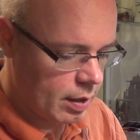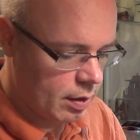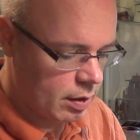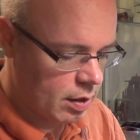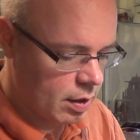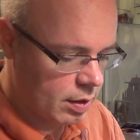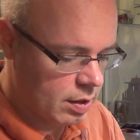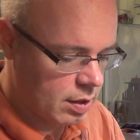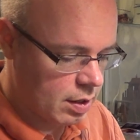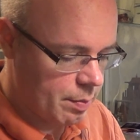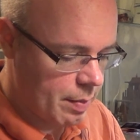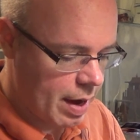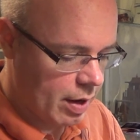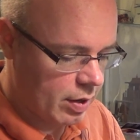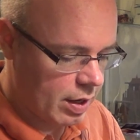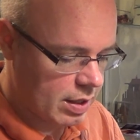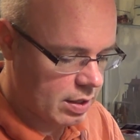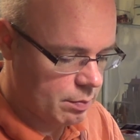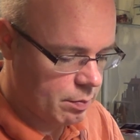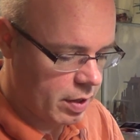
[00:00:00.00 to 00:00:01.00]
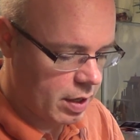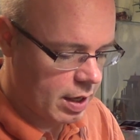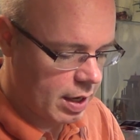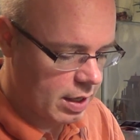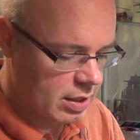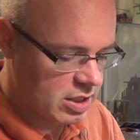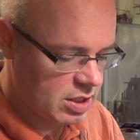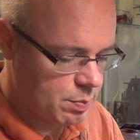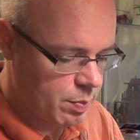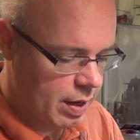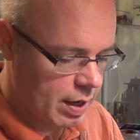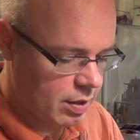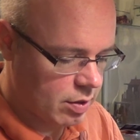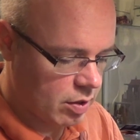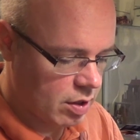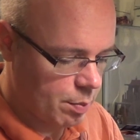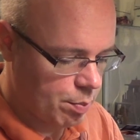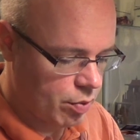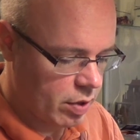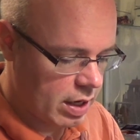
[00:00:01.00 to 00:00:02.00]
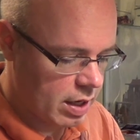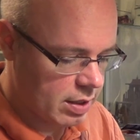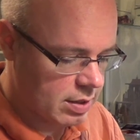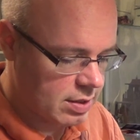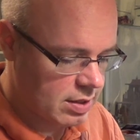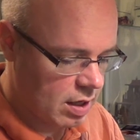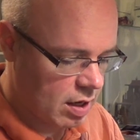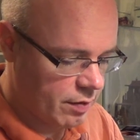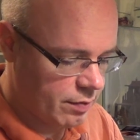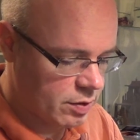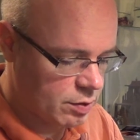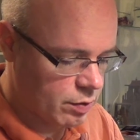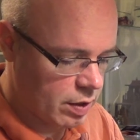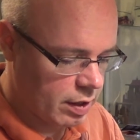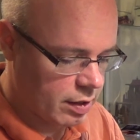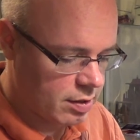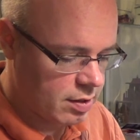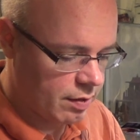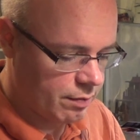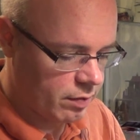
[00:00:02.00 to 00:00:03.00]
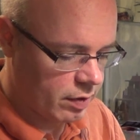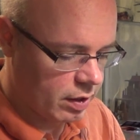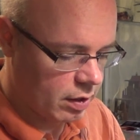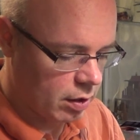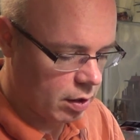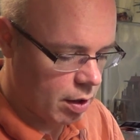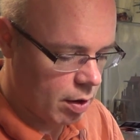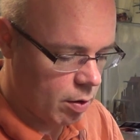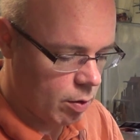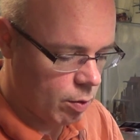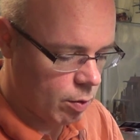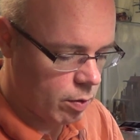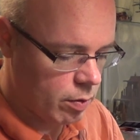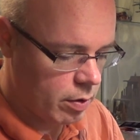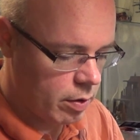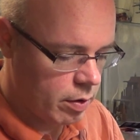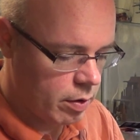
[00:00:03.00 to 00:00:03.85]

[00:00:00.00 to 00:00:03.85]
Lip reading: the amount of money I spent on the print itself is relatively low